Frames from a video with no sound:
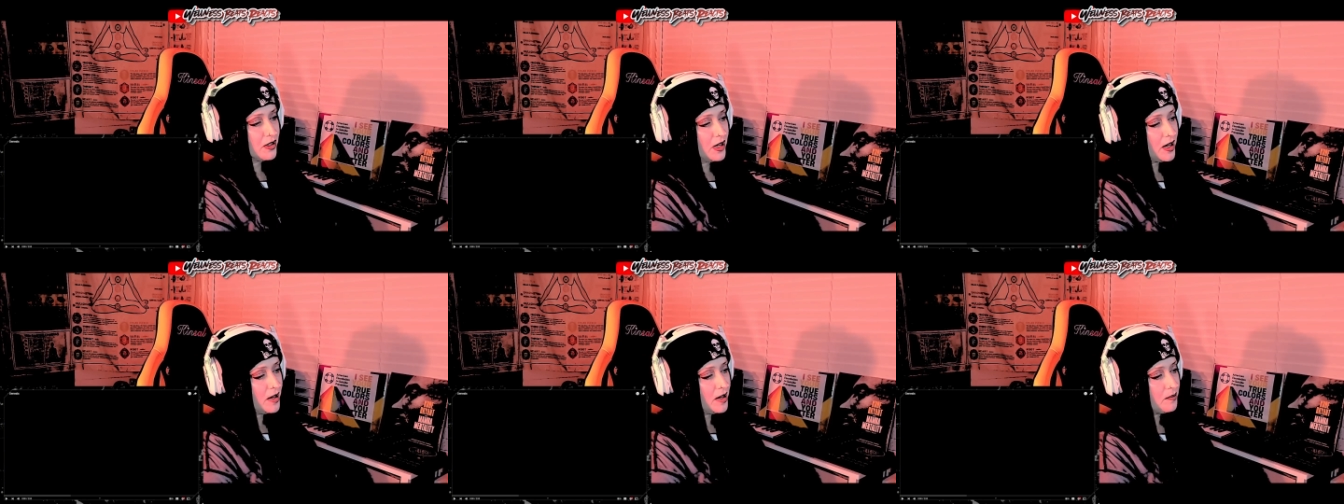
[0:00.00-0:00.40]

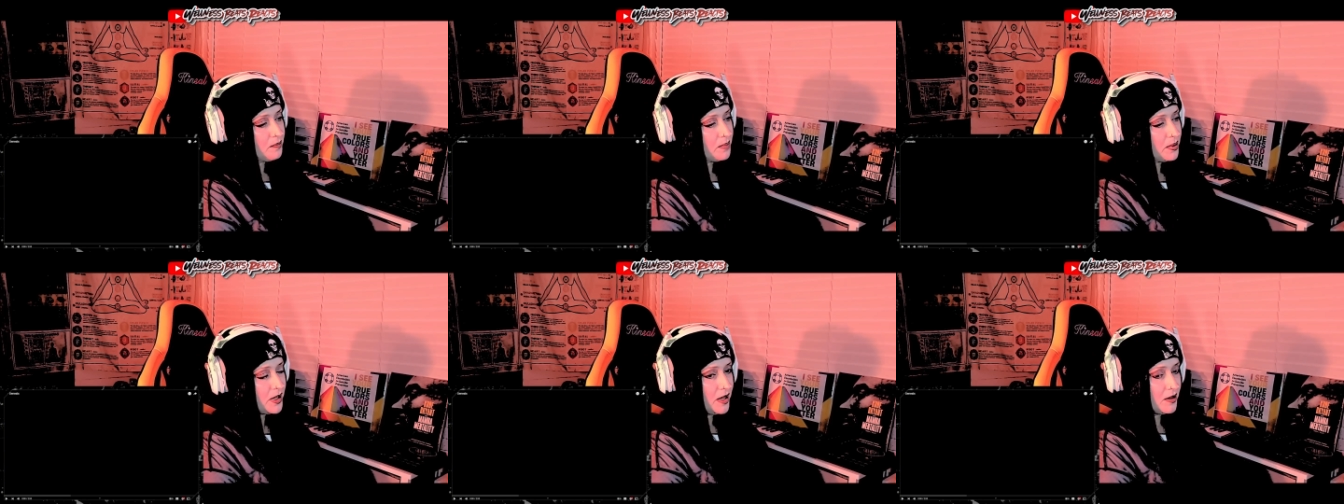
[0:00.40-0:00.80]
I've
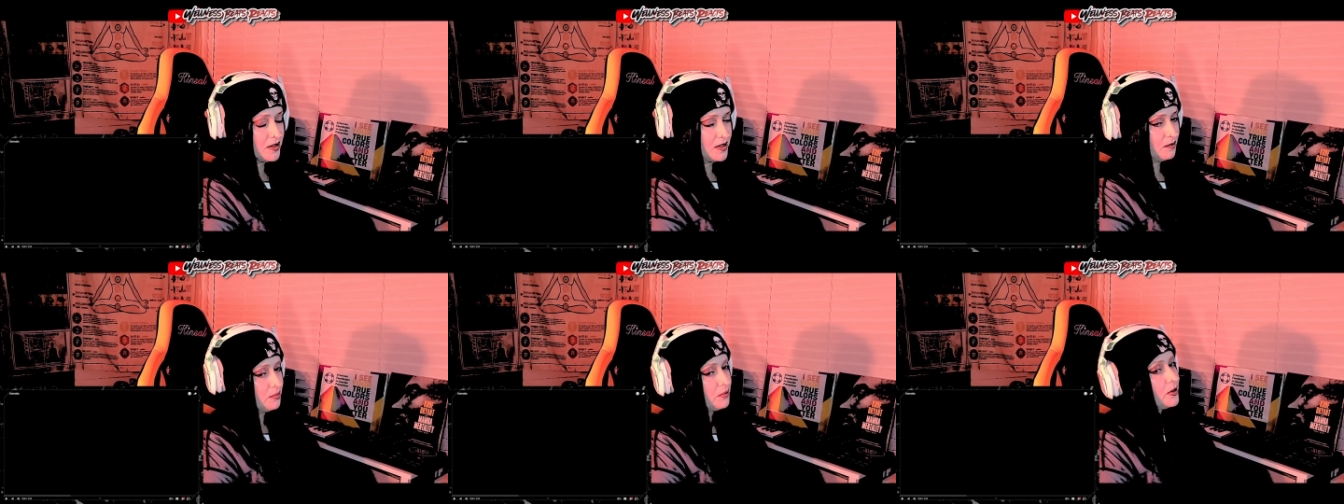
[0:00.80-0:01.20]
put out
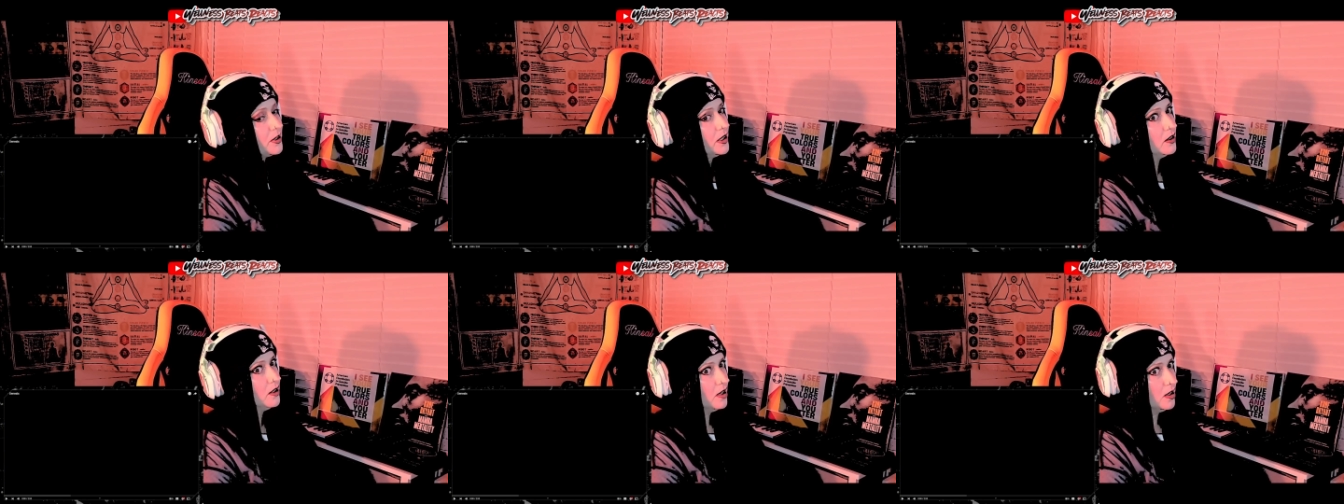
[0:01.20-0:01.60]
some pretty
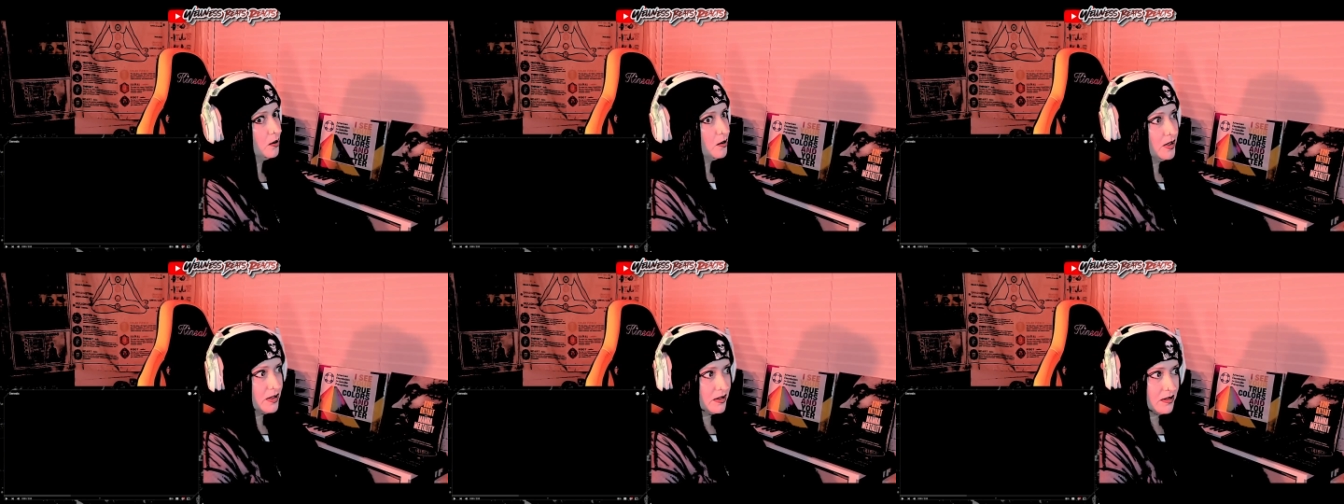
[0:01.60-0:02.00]
long
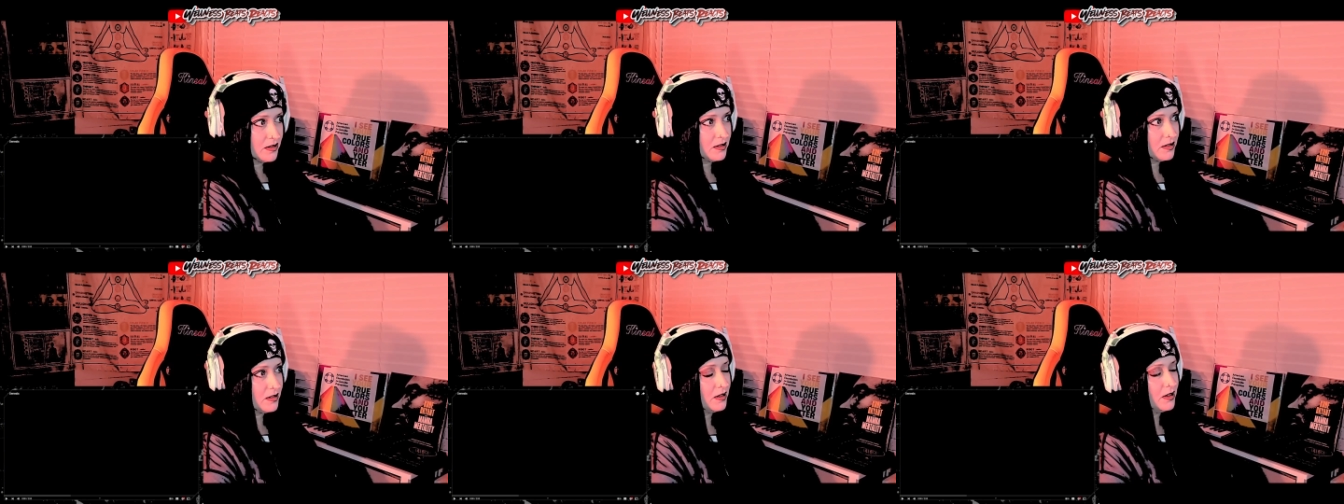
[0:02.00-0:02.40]
ones
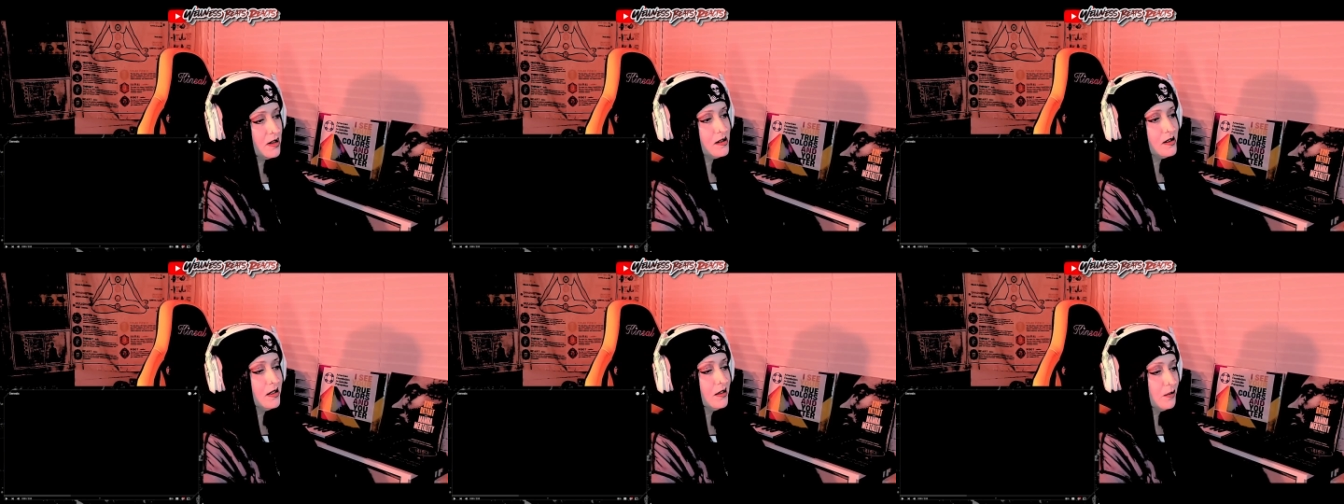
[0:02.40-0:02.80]

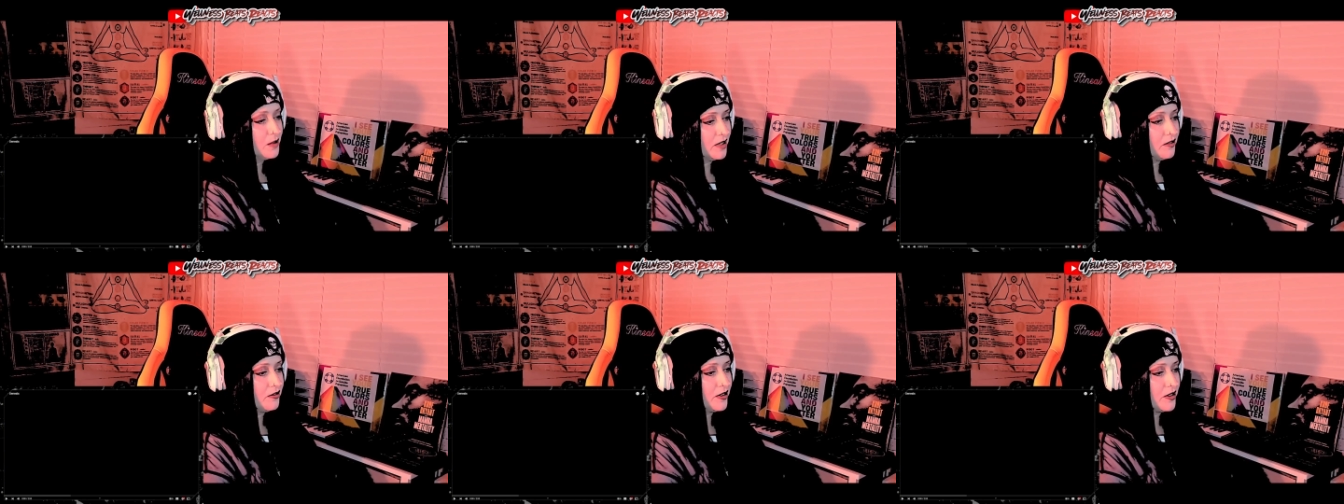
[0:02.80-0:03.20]
when I
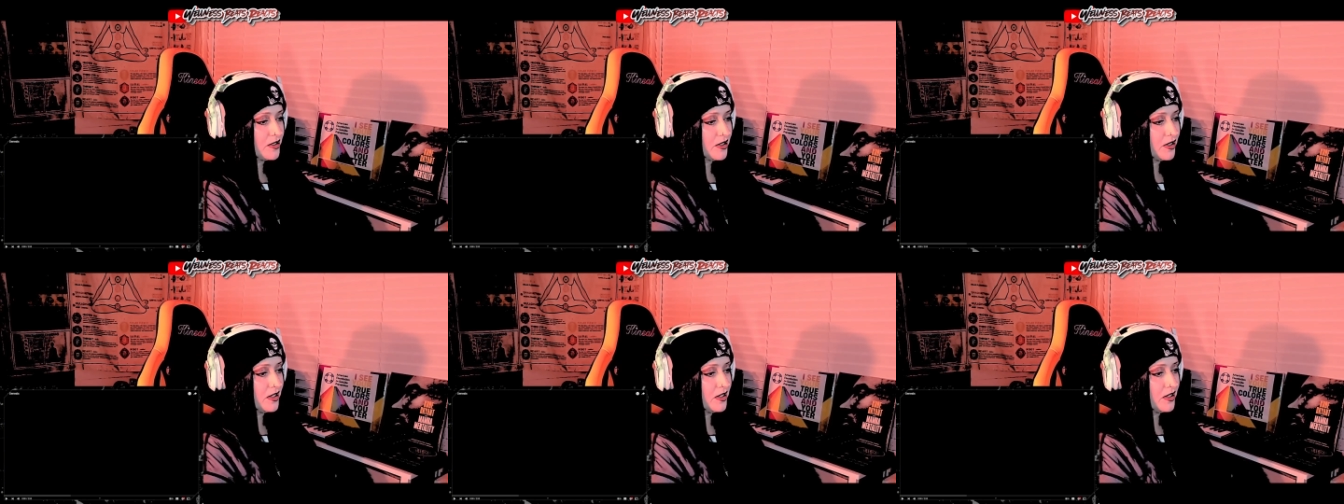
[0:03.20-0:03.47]
first started.